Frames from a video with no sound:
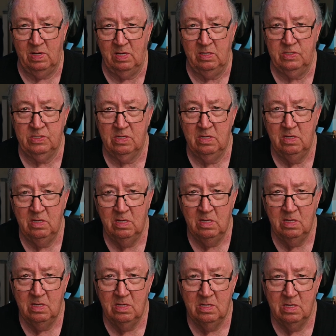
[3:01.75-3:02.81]
months
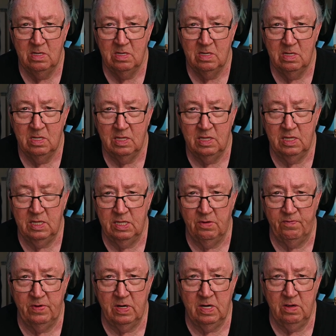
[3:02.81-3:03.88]

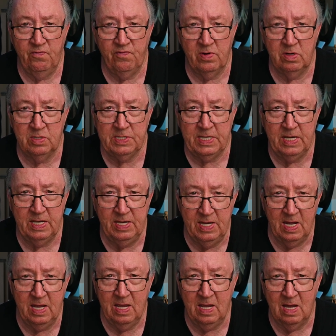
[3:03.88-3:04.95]
the very first
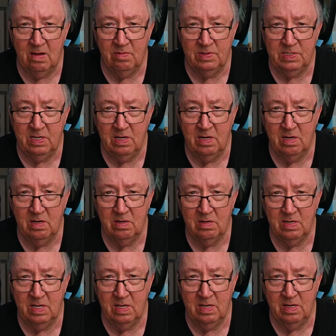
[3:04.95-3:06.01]
day I was here,
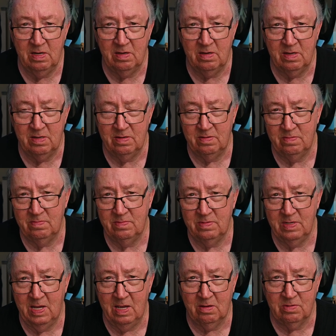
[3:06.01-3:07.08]
here in
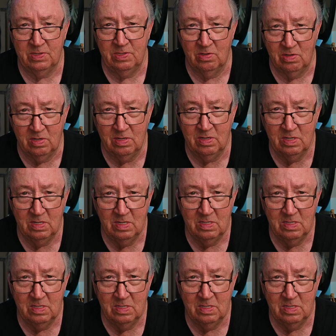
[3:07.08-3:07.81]
Ecuador,